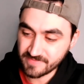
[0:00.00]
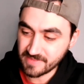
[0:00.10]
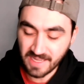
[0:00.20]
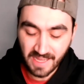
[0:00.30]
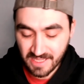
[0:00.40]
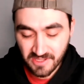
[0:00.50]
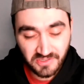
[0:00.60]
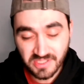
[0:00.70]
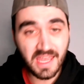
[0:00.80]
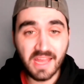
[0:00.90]
uh, you
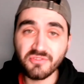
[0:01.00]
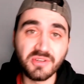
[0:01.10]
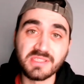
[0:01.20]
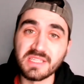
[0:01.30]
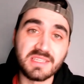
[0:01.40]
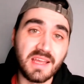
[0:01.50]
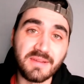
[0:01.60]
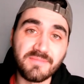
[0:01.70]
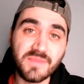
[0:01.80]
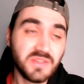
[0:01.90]
just can't trust this
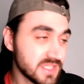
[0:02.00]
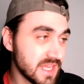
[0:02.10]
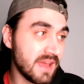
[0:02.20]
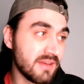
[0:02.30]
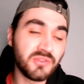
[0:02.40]
side. You just can't.